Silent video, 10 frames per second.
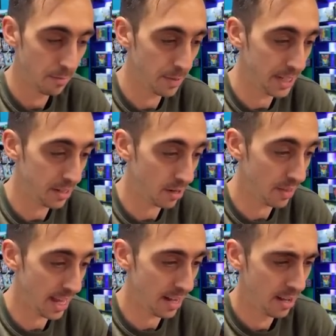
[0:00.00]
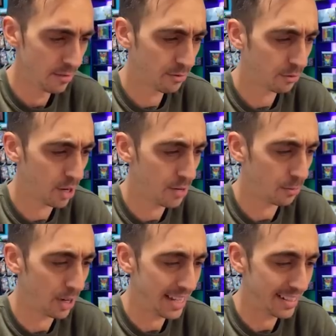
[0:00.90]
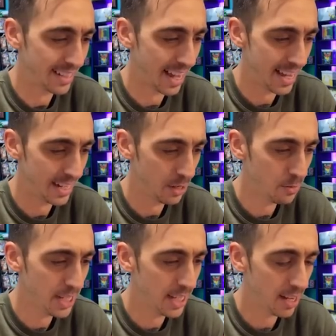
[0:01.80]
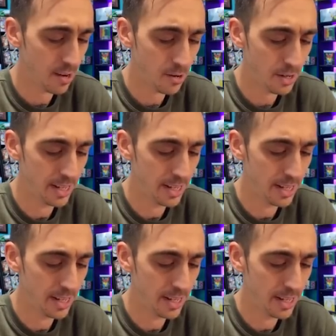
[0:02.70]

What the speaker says: being on that front right side. Here we go.